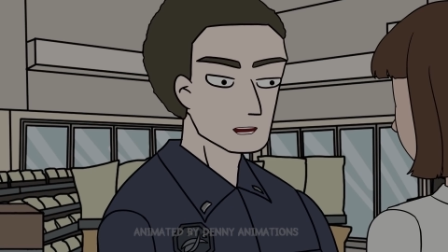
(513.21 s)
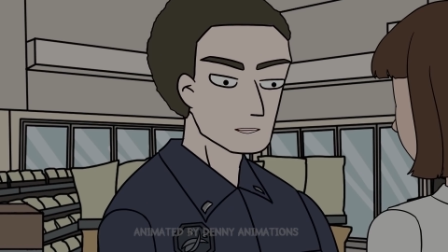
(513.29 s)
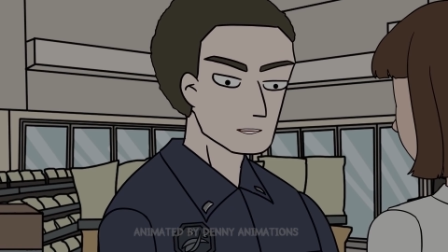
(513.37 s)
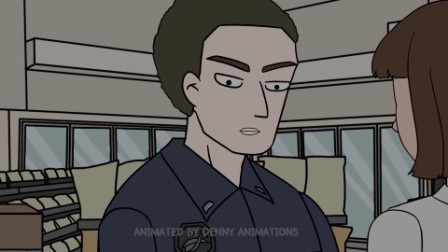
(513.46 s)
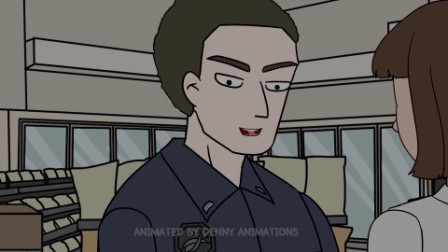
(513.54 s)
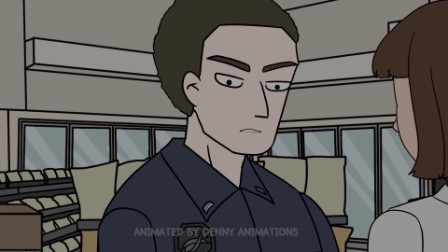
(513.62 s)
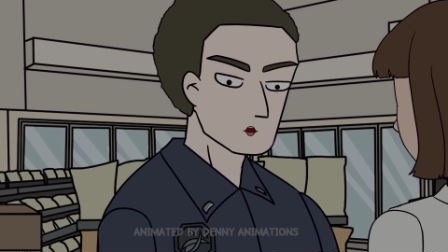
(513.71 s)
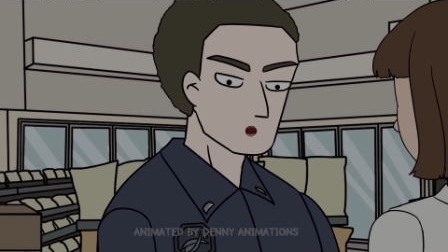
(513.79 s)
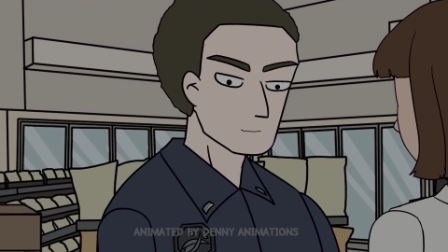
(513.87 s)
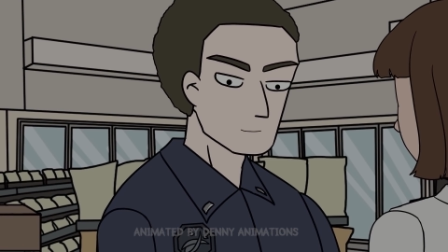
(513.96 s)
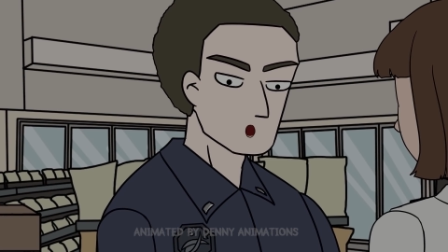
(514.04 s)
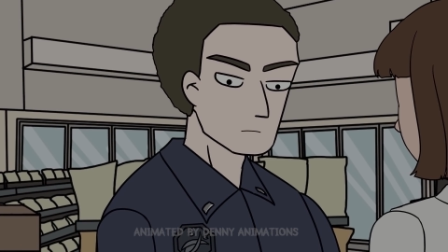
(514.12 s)
had in
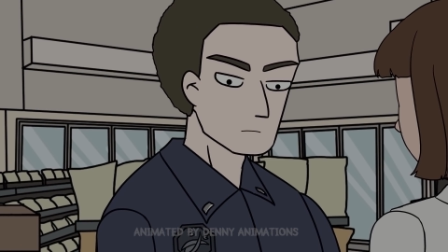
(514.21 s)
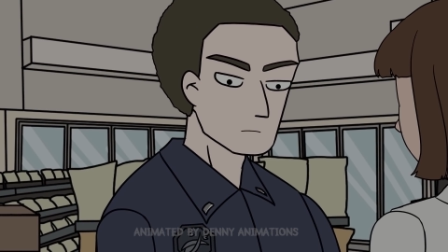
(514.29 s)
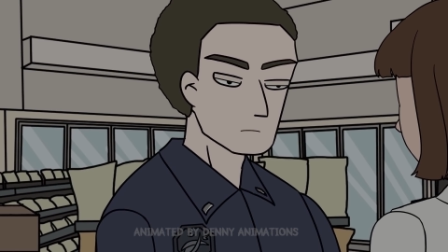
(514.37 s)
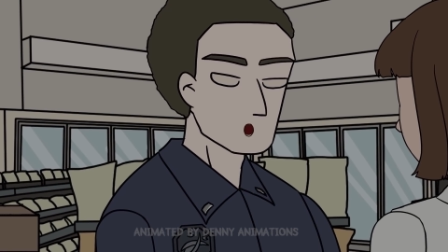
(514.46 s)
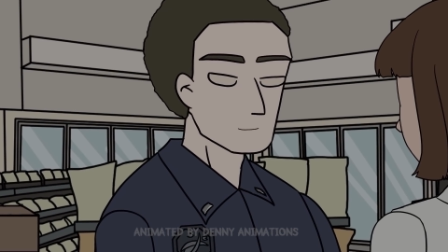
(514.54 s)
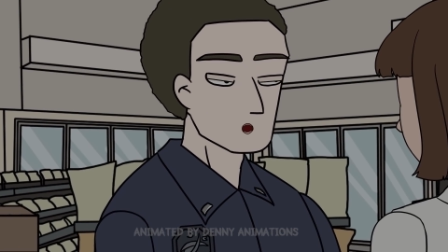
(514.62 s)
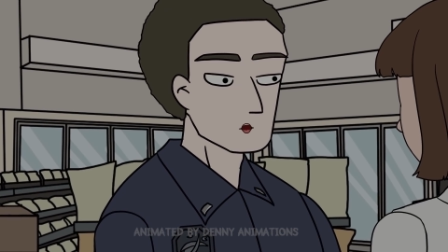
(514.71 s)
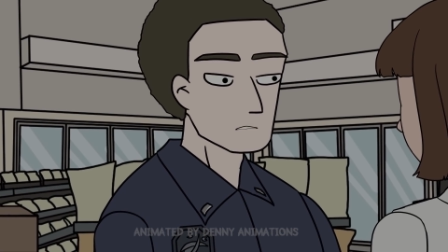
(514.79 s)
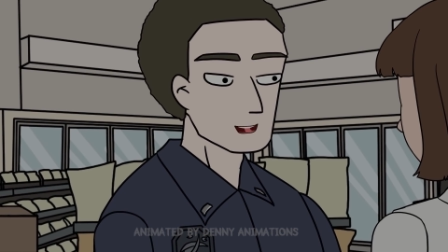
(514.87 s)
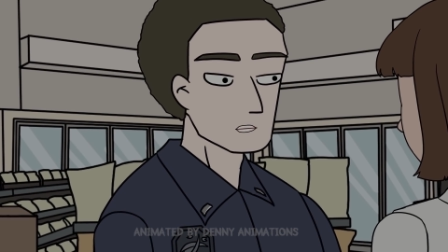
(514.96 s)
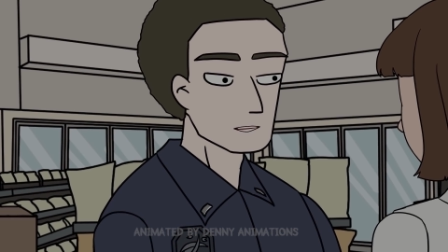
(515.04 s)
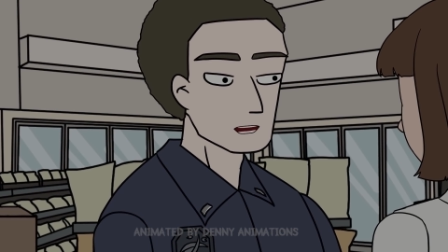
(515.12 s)
fact been in our
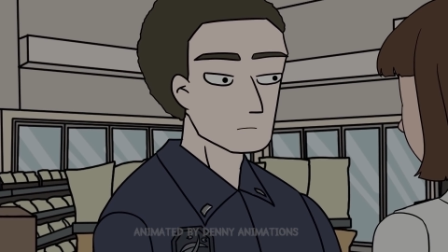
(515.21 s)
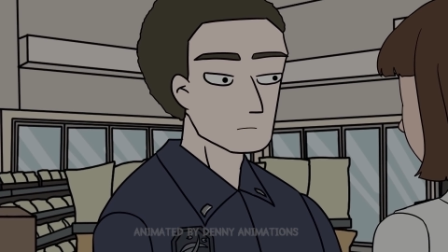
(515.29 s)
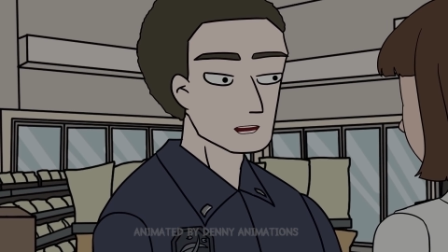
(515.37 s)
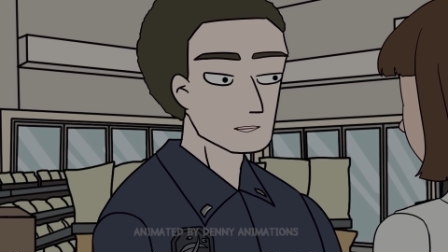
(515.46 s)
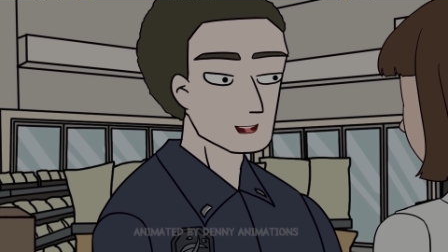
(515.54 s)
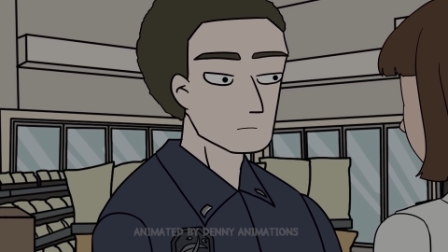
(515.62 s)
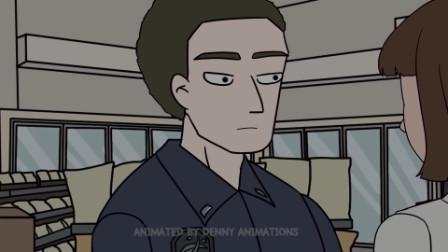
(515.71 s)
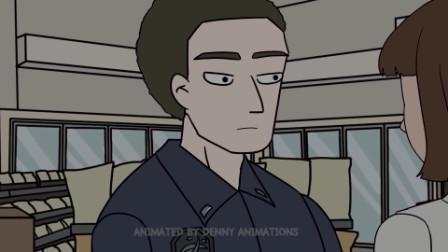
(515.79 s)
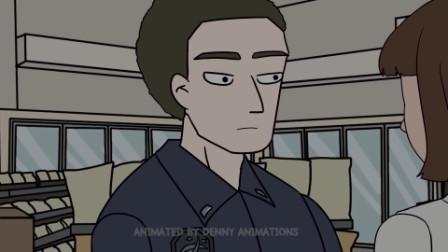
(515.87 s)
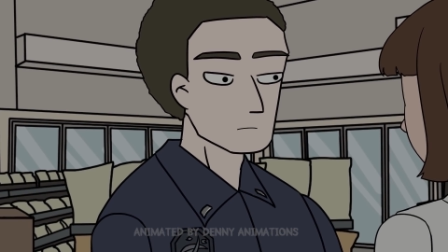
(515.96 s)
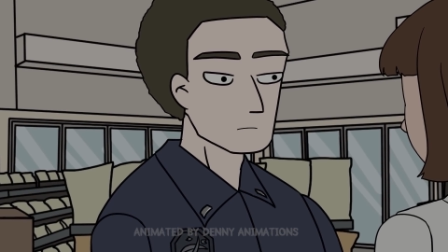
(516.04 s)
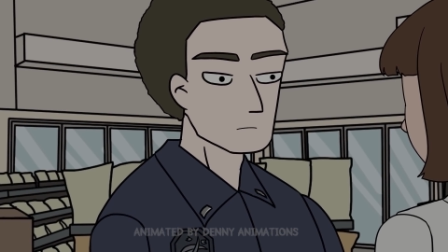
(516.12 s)
store Friday night
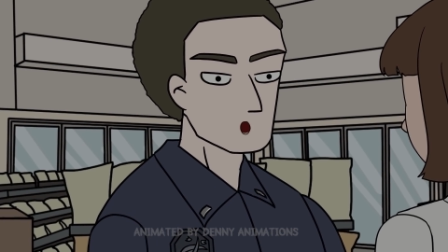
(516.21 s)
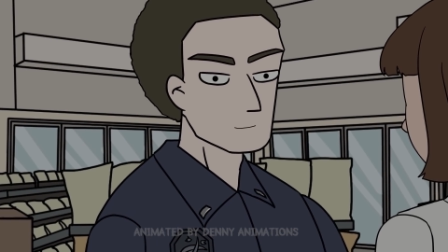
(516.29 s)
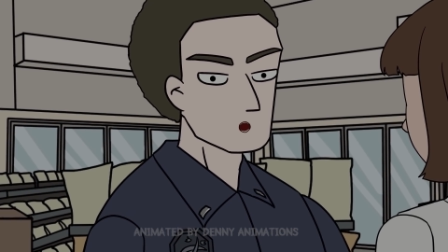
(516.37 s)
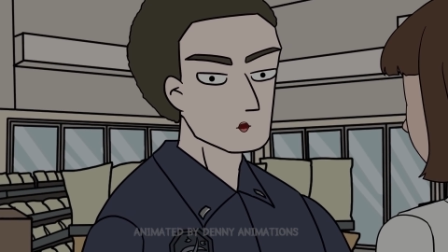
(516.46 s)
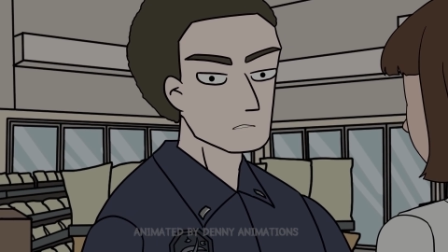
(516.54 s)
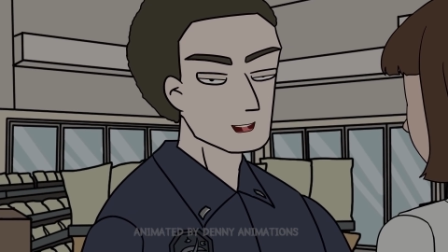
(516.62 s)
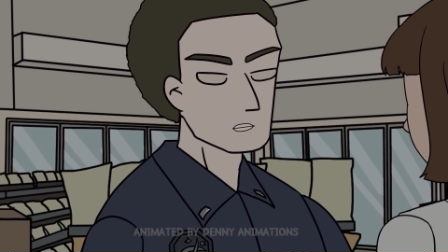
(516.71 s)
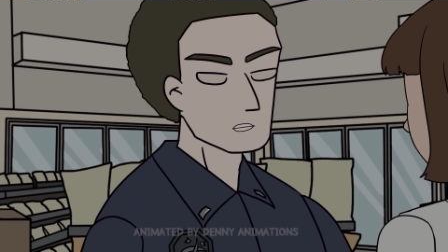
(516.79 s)
and again on